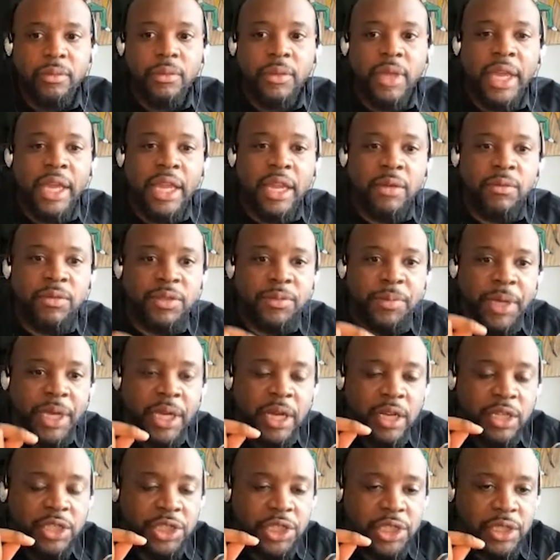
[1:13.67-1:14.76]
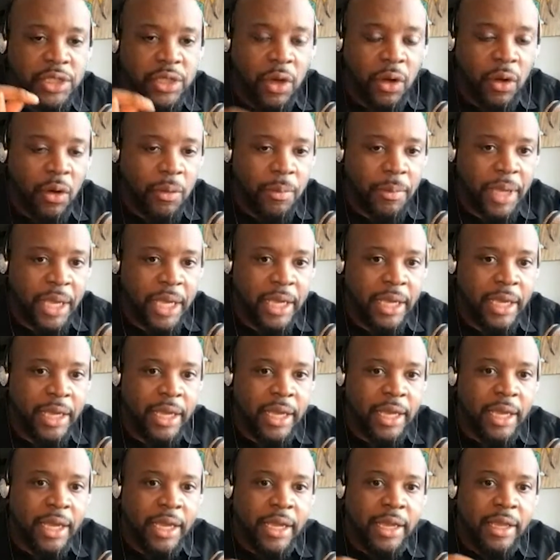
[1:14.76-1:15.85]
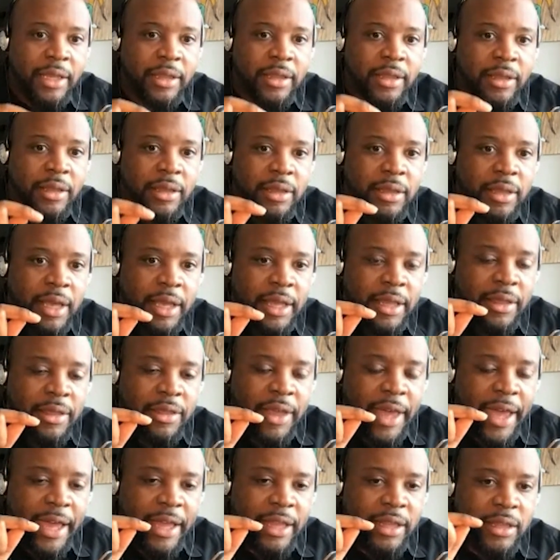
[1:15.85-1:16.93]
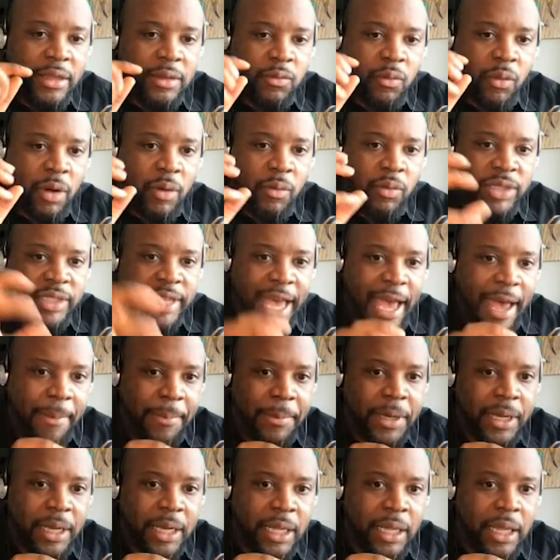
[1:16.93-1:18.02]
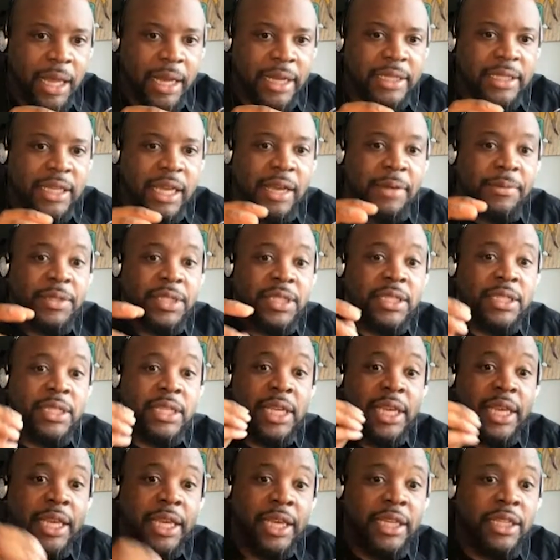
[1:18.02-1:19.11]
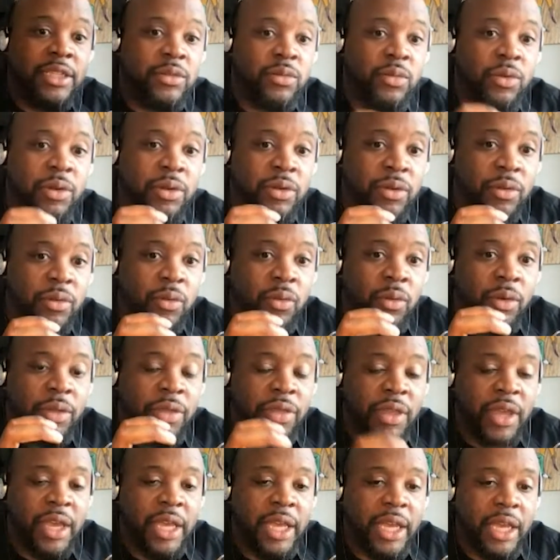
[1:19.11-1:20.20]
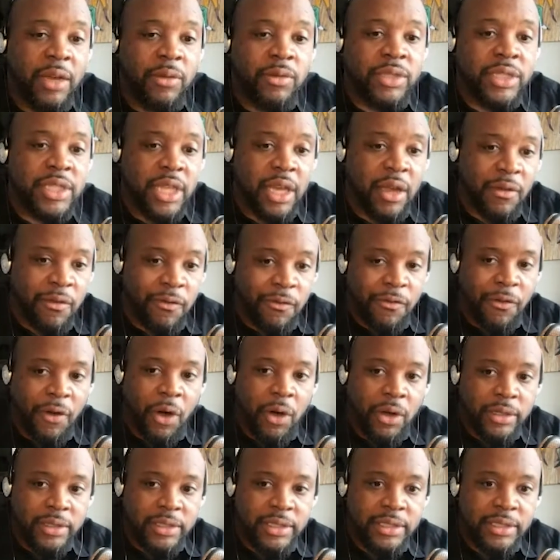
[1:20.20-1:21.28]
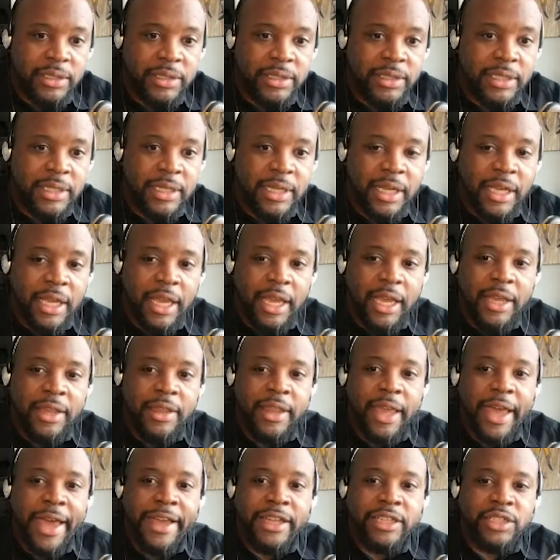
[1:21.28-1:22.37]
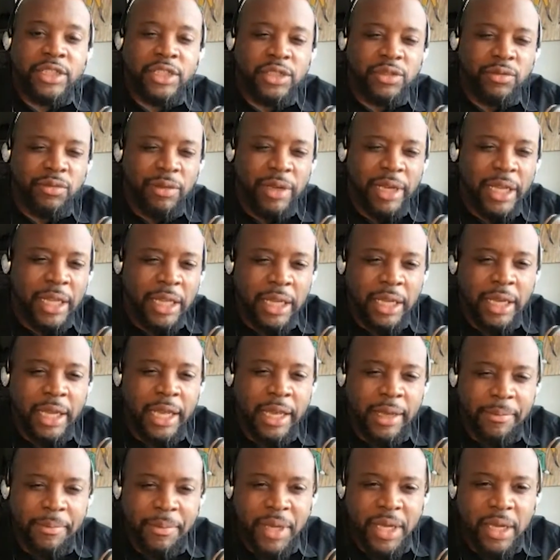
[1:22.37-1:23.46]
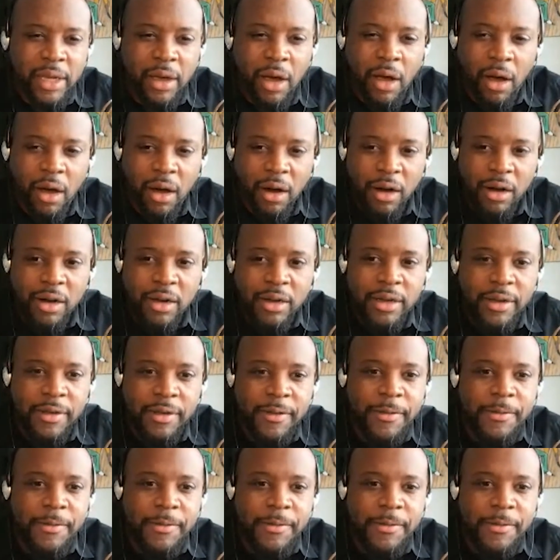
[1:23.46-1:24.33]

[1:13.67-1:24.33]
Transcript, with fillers: and it was because she told me that that what was happening a lot of times is the kids were were thinking it was their fault and that just really hit me hard.